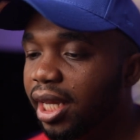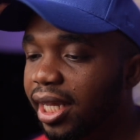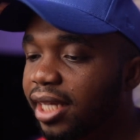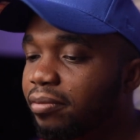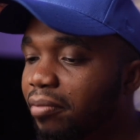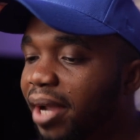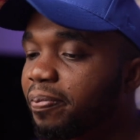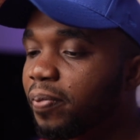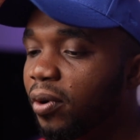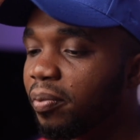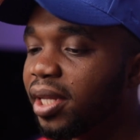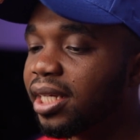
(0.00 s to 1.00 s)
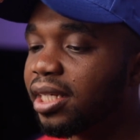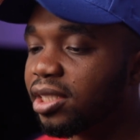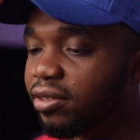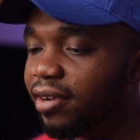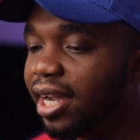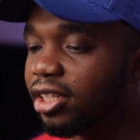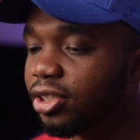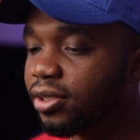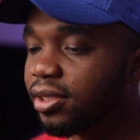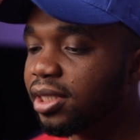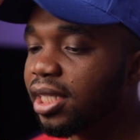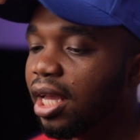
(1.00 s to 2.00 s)
in my public
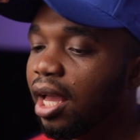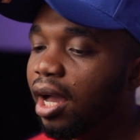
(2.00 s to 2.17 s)
interactions.